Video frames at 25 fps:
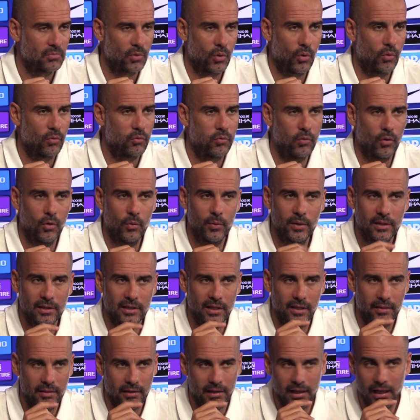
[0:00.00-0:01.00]
go forward,
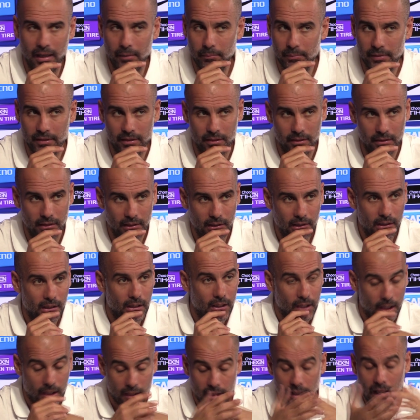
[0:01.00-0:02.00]
nothing happened.
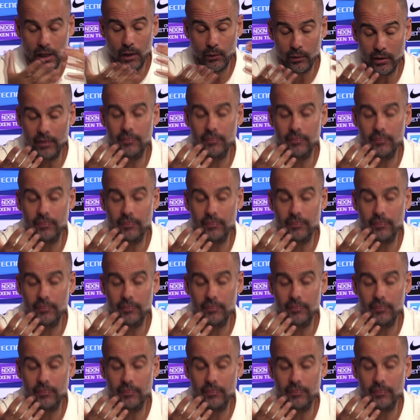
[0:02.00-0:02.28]
Now